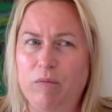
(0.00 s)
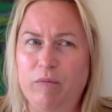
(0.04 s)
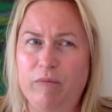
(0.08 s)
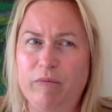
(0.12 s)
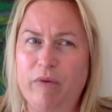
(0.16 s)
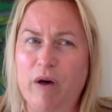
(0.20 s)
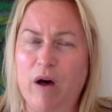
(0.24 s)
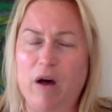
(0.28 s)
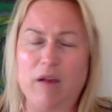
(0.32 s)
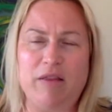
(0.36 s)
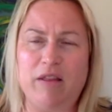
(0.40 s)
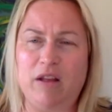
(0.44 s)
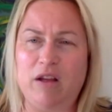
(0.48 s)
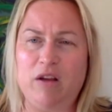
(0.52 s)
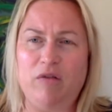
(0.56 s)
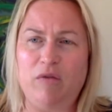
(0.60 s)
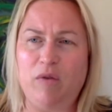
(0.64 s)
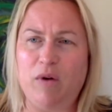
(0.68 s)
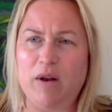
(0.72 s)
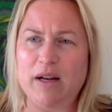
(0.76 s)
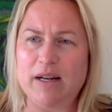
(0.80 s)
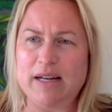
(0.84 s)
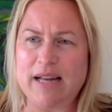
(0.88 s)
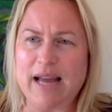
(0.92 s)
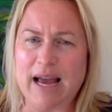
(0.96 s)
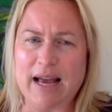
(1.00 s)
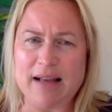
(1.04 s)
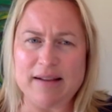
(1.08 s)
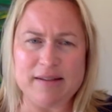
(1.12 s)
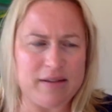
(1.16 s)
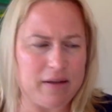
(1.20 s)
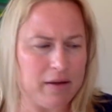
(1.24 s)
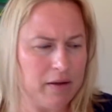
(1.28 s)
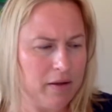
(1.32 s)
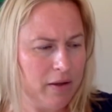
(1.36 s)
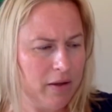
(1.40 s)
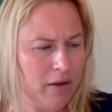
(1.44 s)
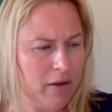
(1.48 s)
thought that you wanted to ask
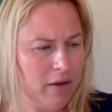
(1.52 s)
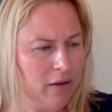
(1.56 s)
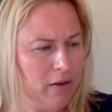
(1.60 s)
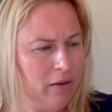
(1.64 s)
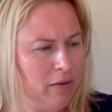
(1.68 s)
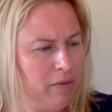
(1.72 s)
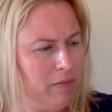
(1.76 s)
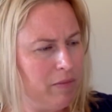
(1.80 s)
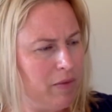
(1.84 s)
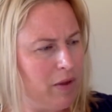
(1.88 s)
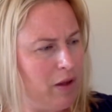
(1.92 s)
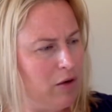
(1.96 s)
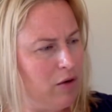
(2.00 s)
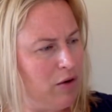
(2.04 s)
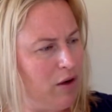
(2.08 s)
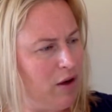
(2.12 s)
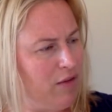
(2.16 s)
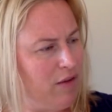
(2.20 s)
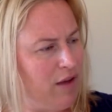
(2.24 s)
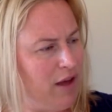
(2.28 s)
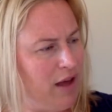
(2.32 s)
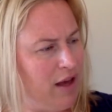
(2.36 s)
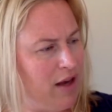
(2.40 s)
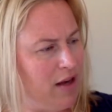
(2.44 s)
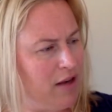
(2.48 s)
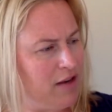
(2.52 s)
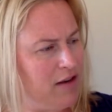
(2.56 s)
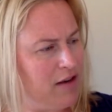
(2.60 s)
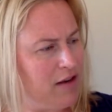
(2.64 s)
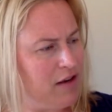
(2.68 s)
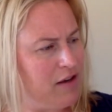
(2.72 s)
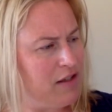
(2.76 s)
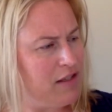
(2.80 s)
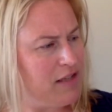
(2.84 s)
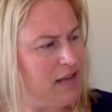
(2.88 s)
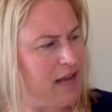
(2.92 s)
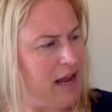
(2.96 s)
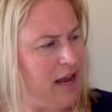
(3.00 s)
and you haven't had a
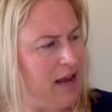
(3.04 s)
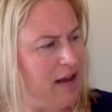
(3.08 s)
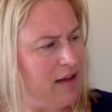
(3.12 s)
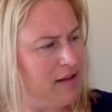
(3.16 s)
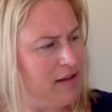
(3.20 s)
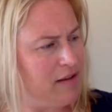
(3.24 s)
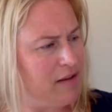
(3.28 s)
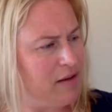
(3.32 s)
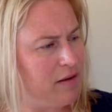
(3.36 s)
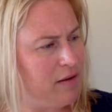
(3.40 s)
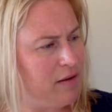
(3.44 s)
chance to ask?